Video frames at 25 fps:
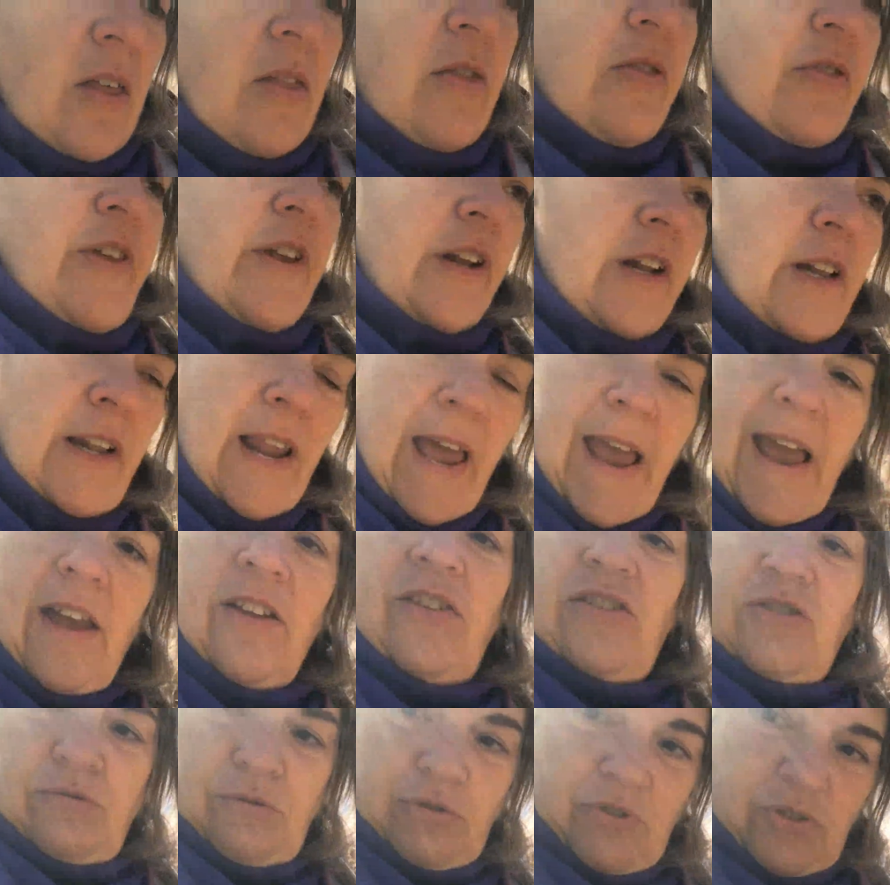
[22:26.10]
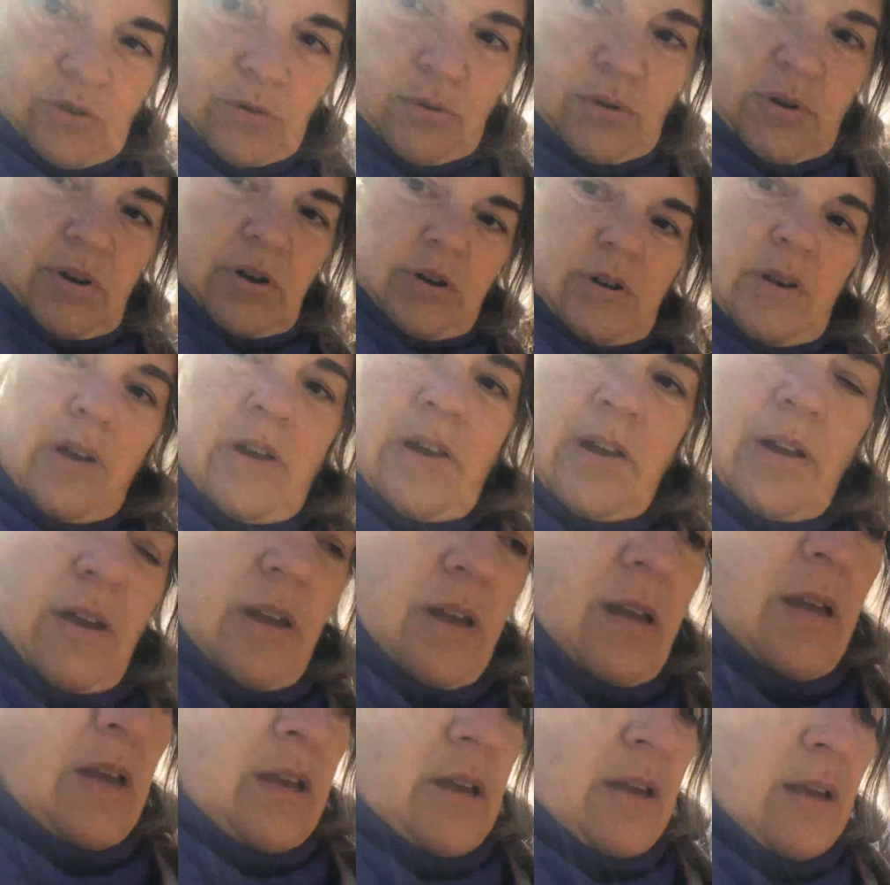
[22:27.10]
the last resort,
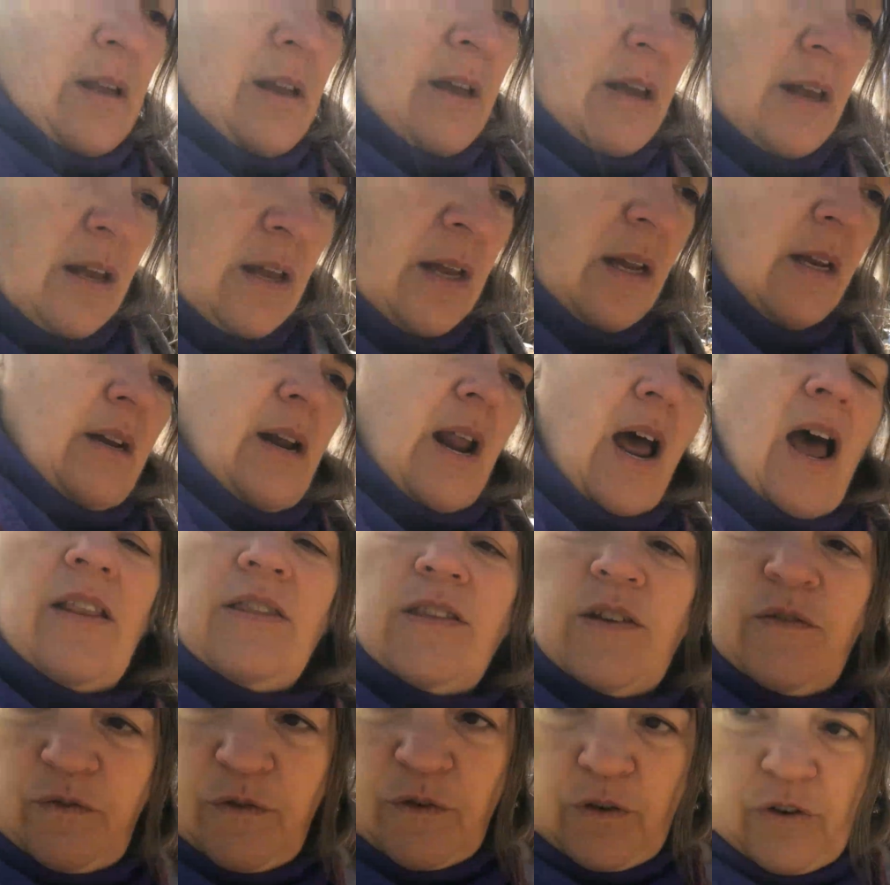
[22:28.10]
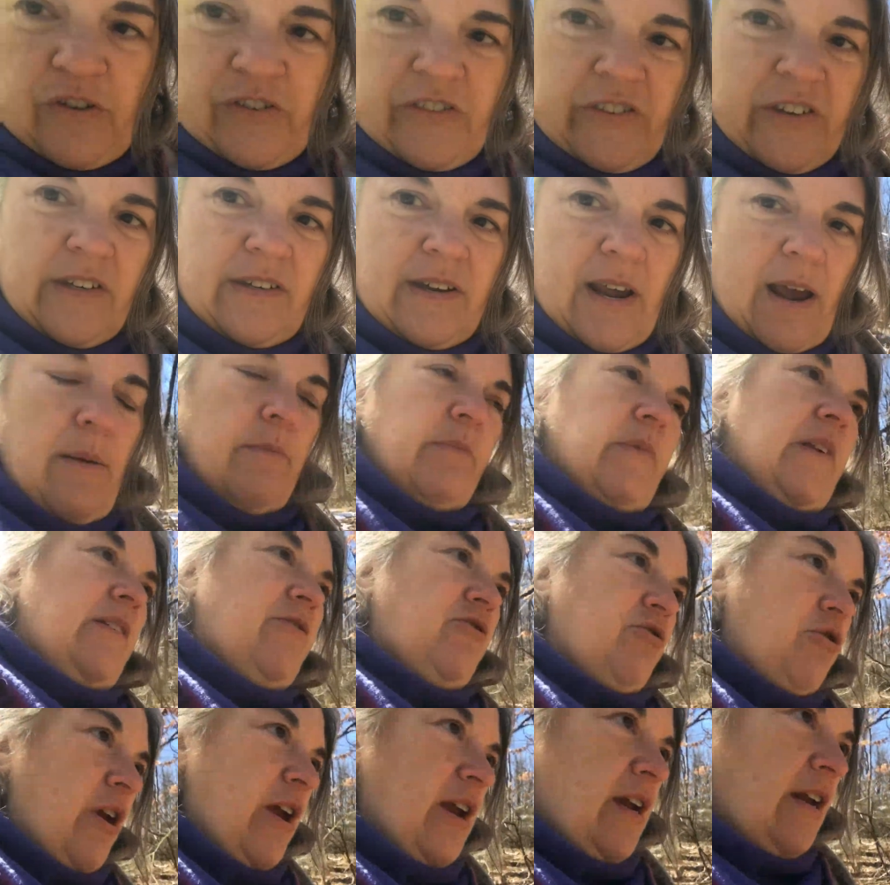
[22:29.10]
not the first attempt at
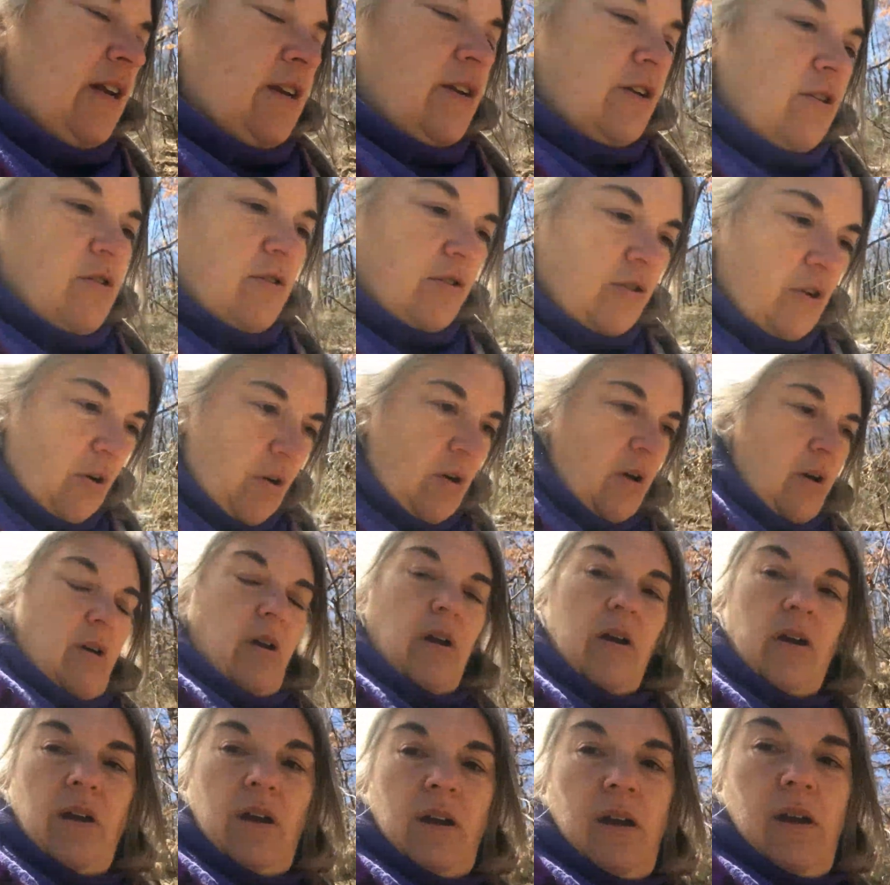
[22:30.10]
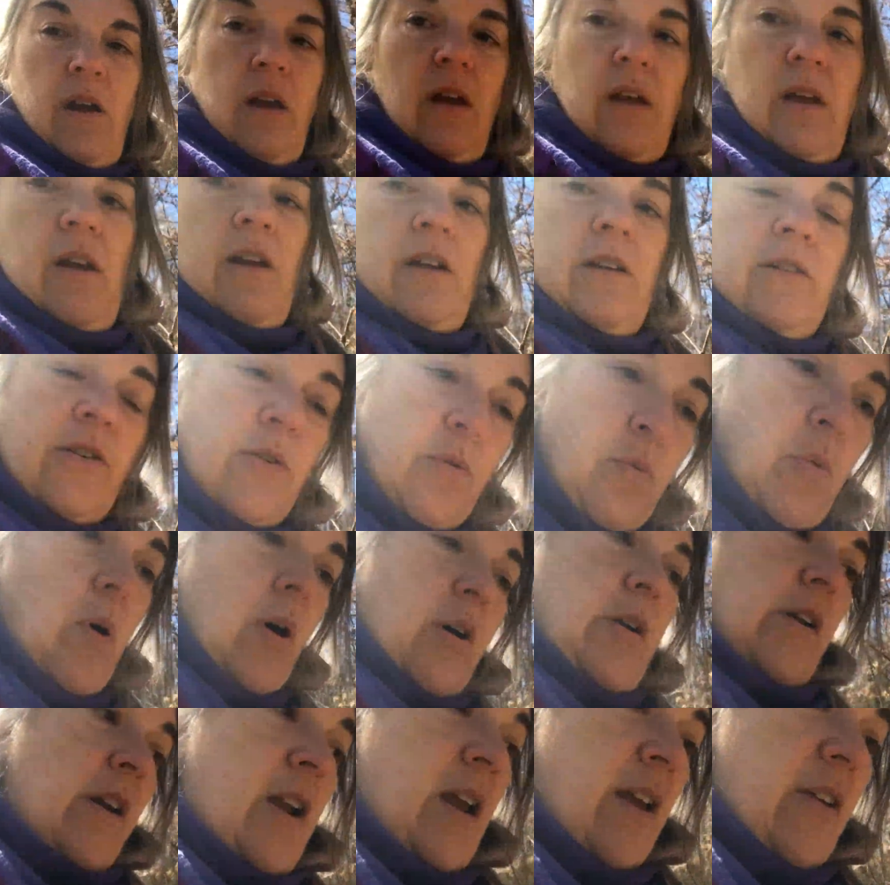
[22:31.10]
training your dog to
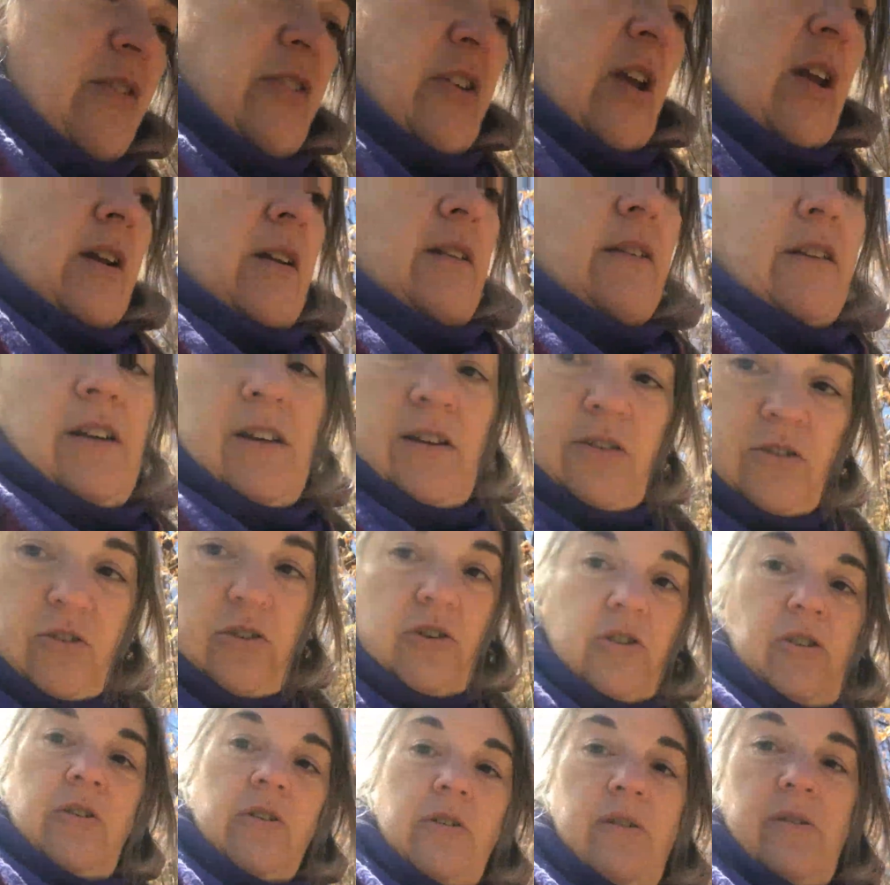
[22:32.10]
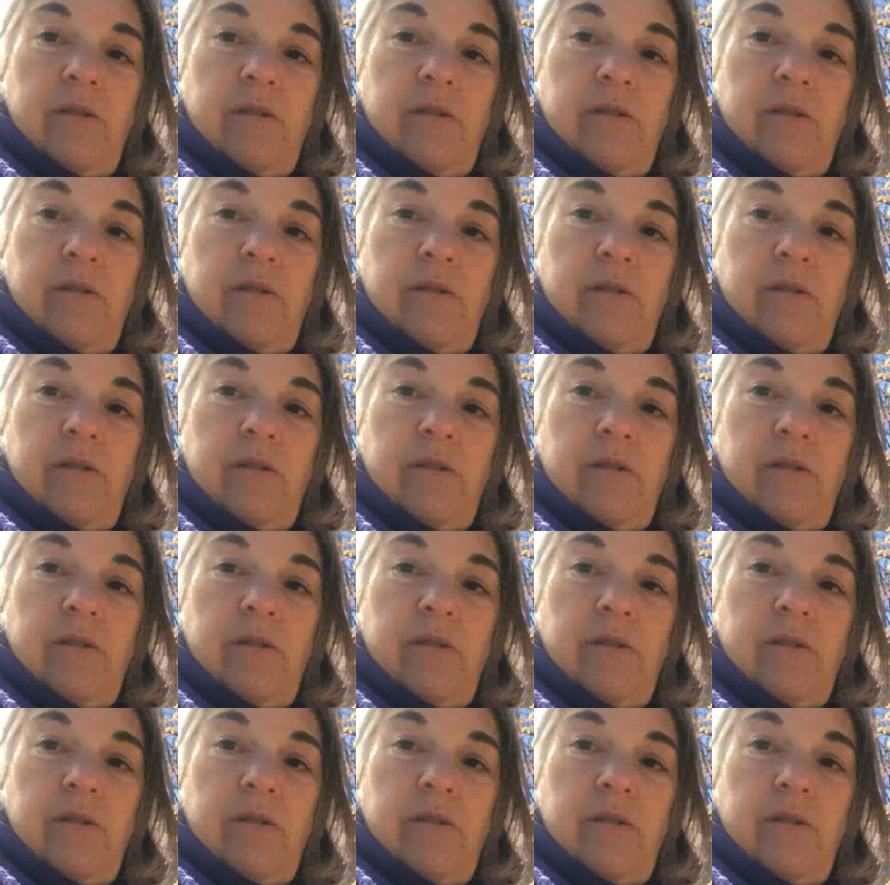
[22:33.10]
walk nice on a leash.